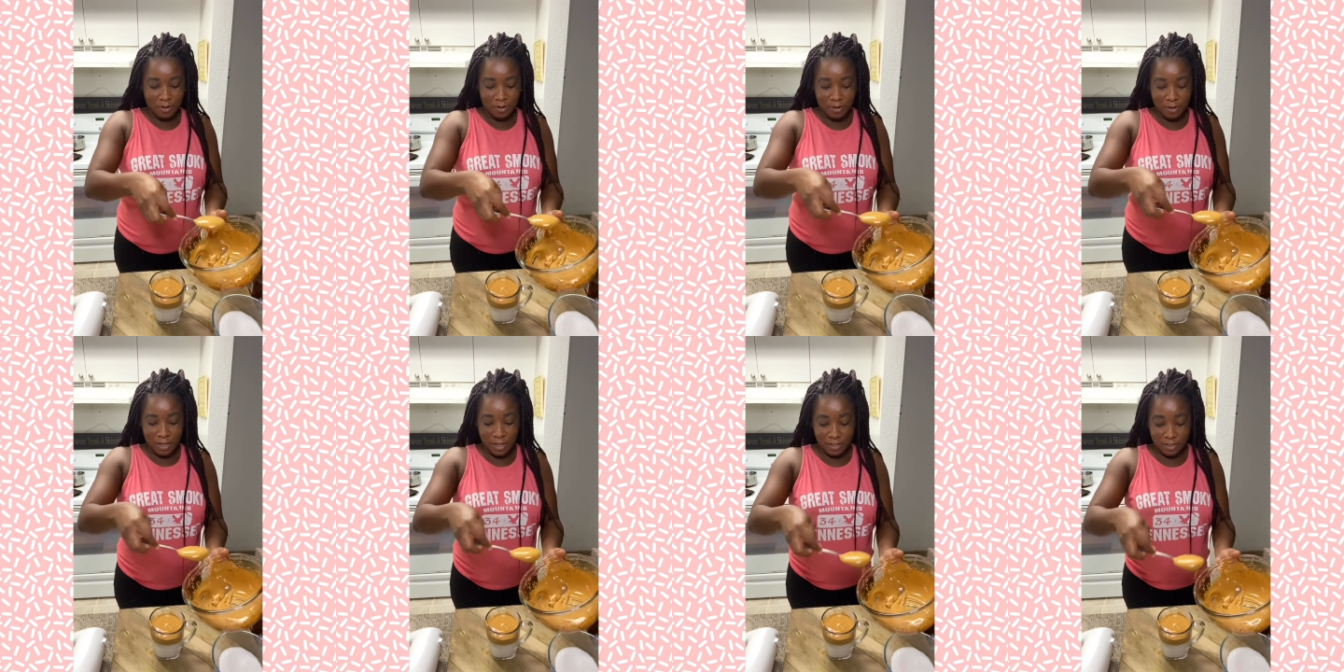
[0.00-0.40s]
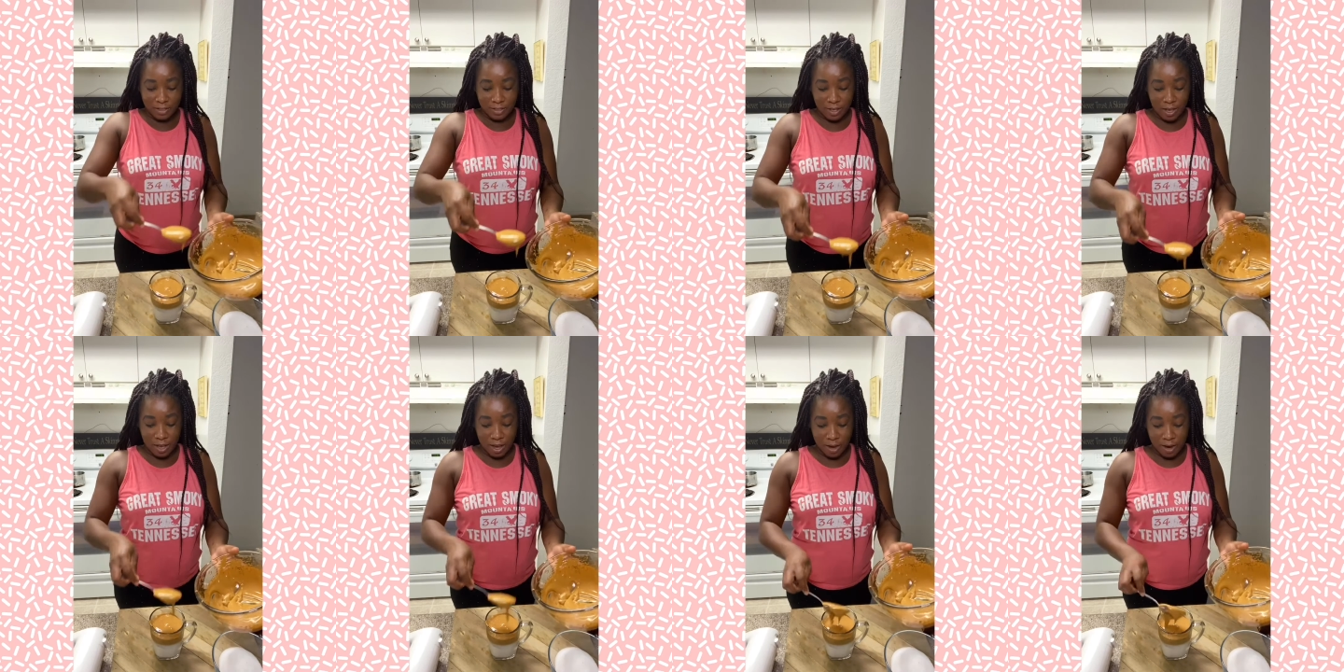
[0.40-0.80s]
That
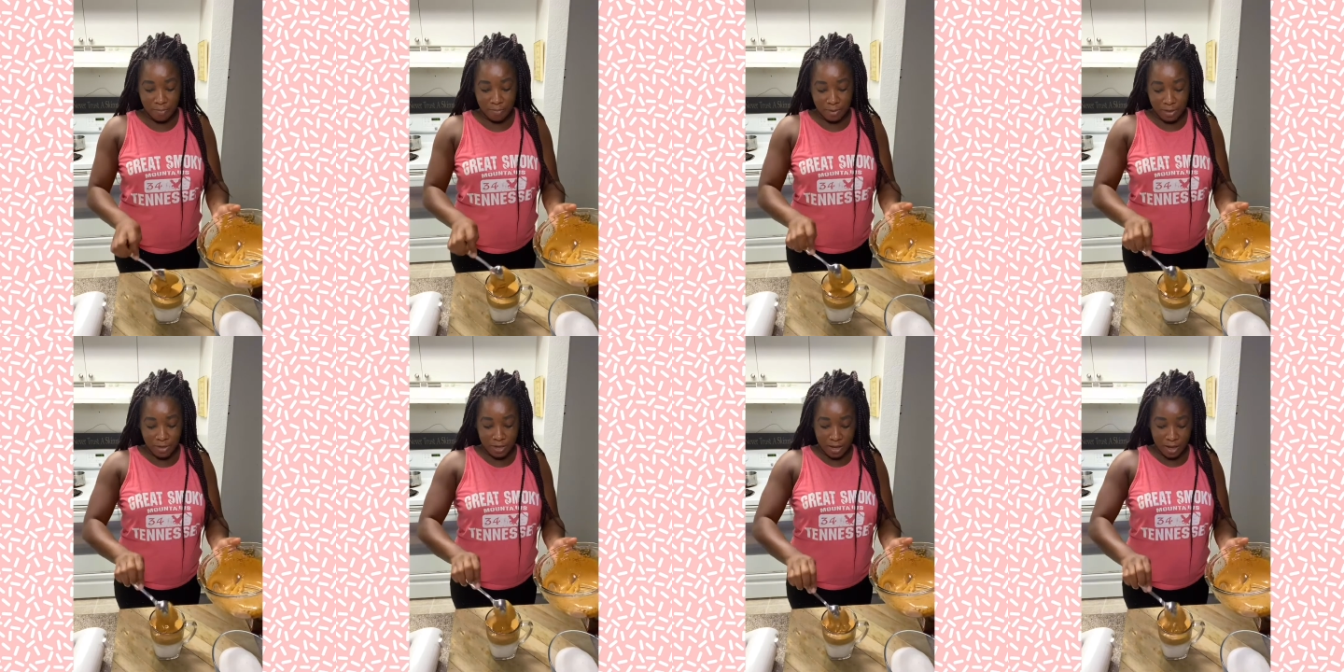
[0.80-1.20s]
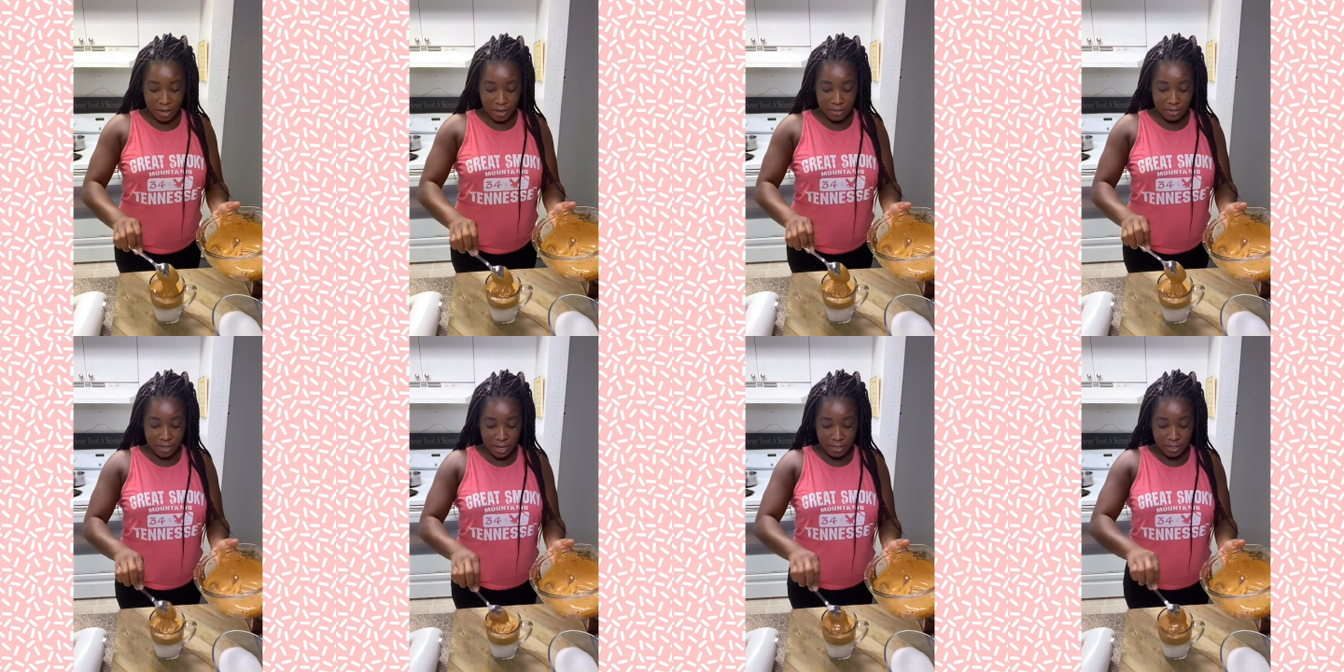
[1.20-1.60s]
scared me,
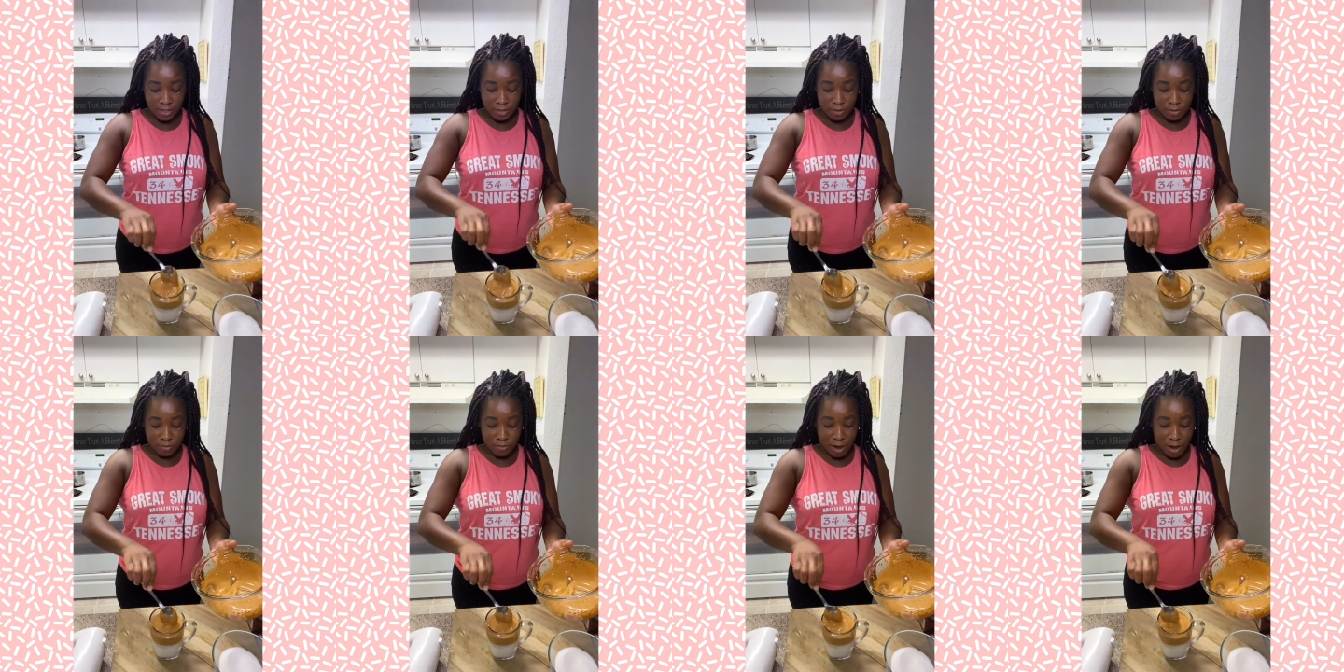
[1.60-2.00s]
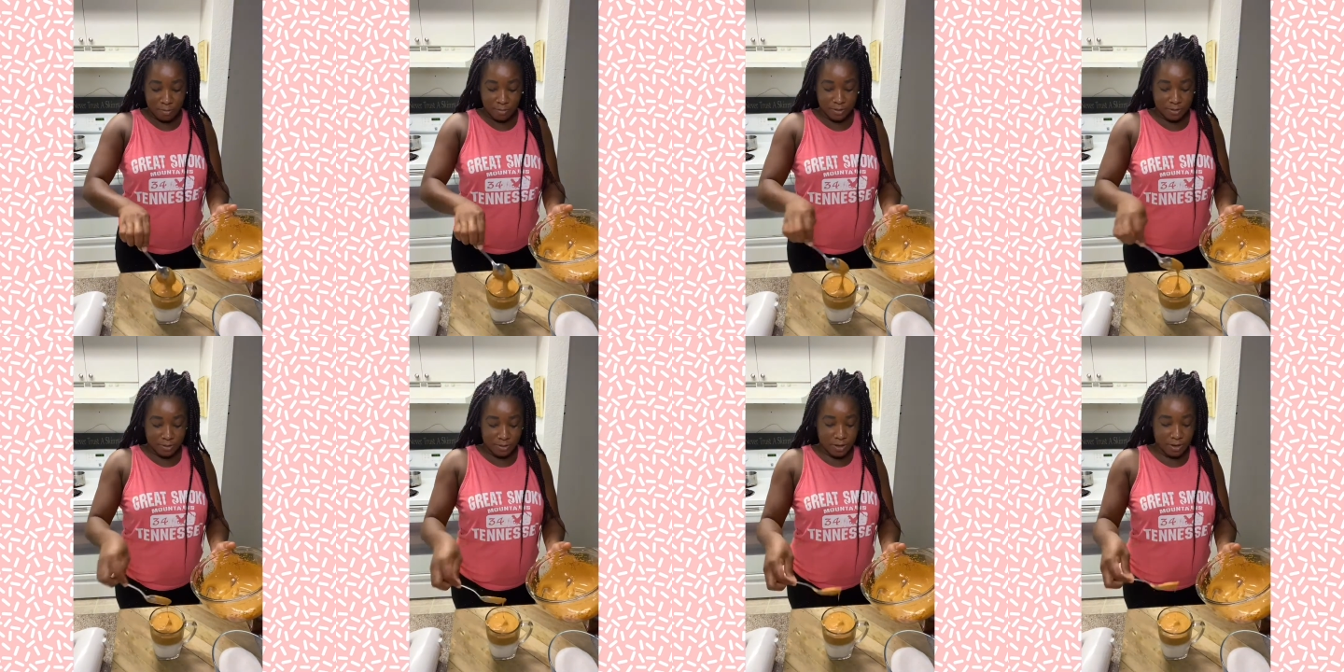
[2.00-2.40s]
guys. I just knew I
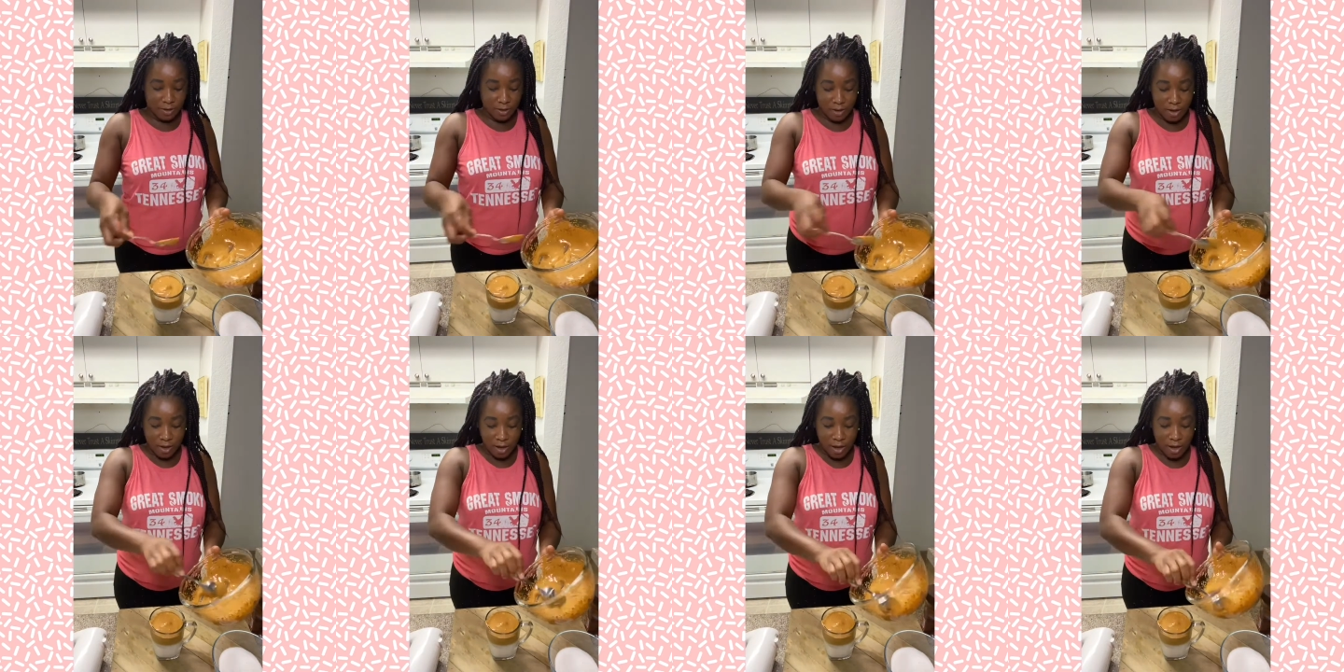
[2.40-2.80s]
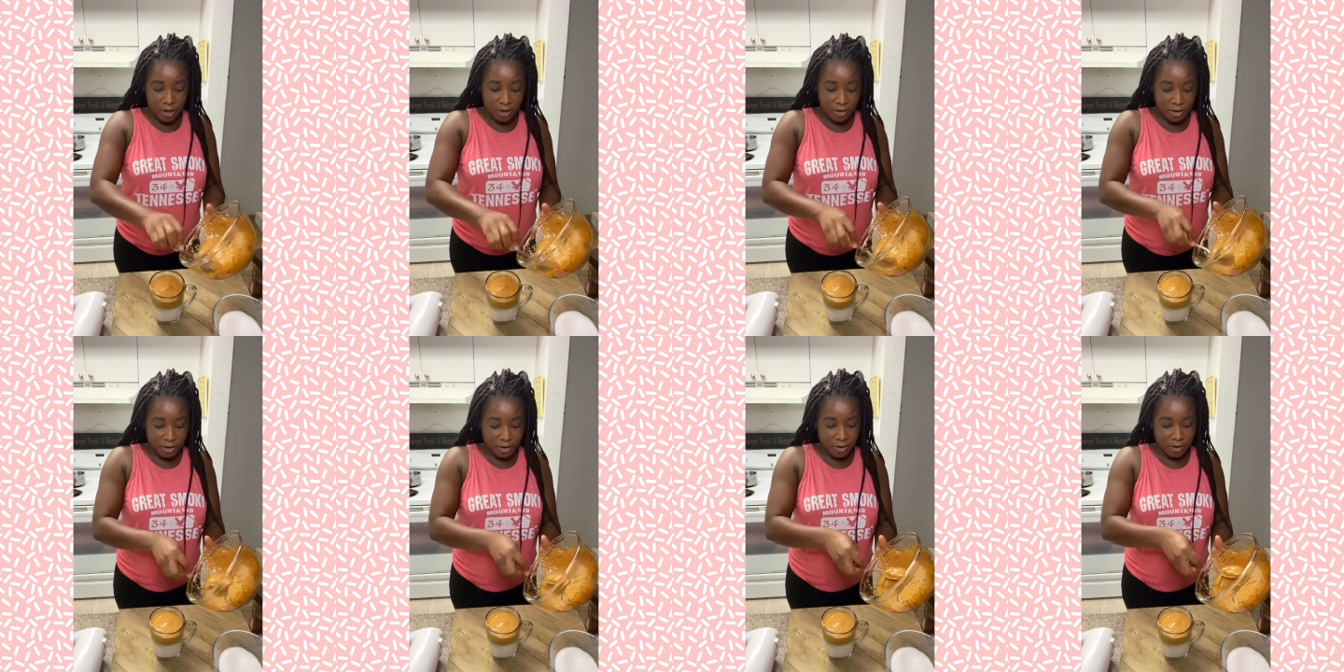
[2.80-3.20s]
was a
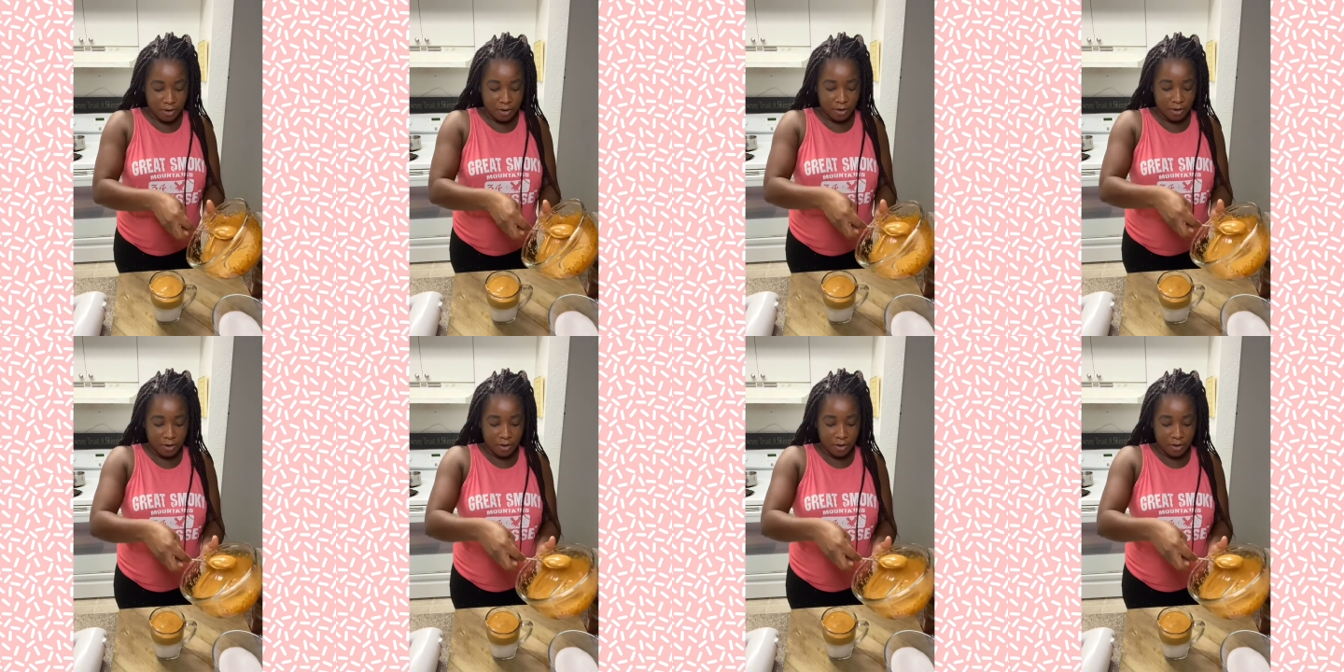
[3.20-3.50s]
goner.